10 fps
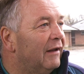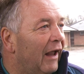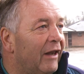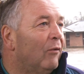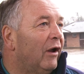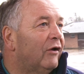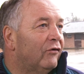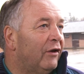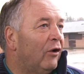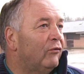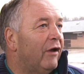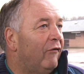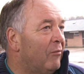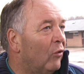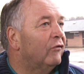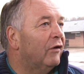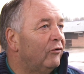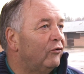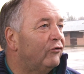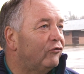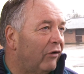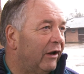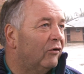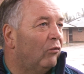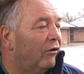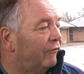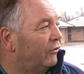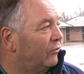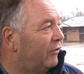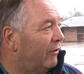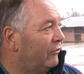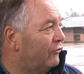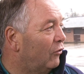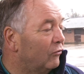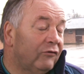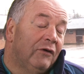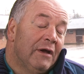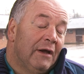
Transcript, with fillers: anyway, because I know Terry Monslow used to train quite a few of Terry's dogs.